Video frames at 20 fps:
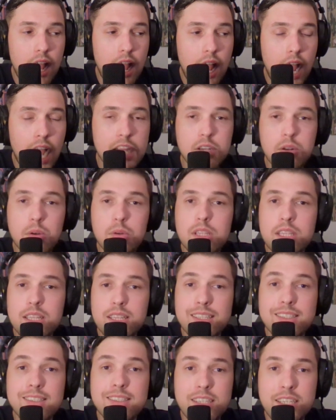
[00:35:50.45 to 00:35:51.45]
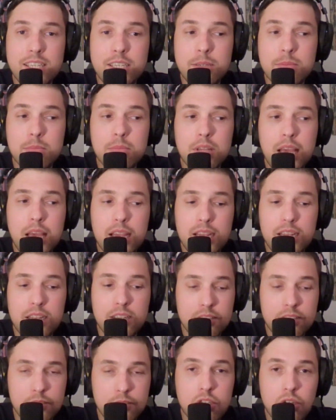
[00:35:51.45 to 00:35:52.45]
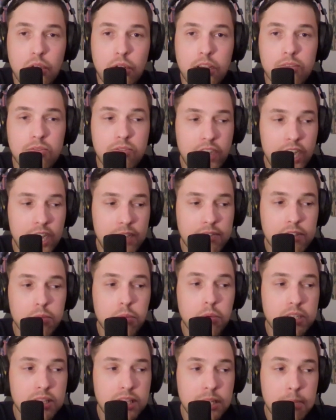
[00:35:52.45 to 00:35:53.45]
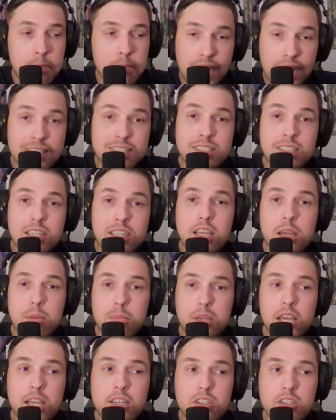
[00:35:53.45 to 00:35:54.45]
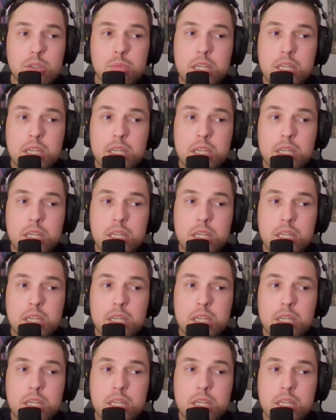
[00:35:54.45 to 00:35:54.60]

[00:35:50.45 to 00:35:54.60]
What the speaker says: I know that this team, like their starting five is one of the best in the NBA just